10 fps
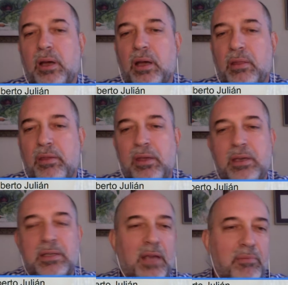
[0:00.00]
things that
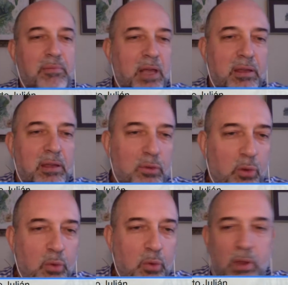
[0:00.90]
have nothing to do
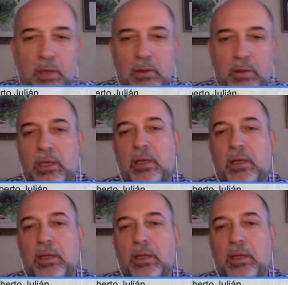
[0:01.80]
with IT.